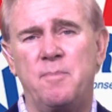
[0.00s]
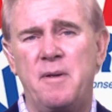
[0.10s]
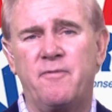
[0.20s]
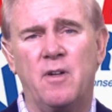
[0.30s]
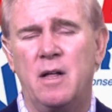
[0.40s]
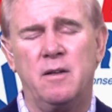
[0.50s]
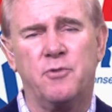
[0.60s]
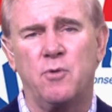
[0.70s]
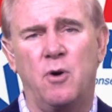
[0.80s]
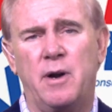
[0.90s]
to be
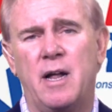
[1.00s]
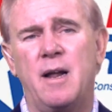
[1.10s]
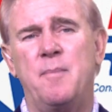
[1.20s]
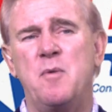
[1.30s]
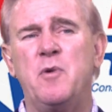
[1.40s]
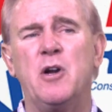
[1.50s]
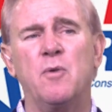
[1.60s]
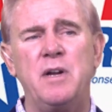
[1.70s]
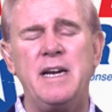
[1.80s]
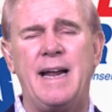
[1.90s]
thrown out. I mean, we
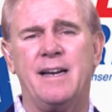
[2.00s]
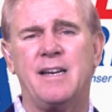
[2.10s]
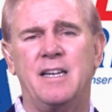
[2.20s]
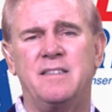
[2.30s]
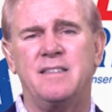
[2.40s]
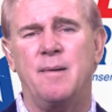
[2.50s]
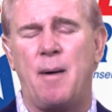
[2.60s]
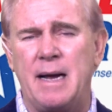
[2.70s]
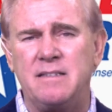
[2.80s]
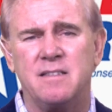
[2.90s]
don't need
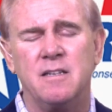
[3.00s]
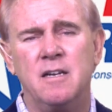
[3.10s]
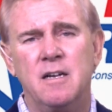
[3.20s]
anti-Semites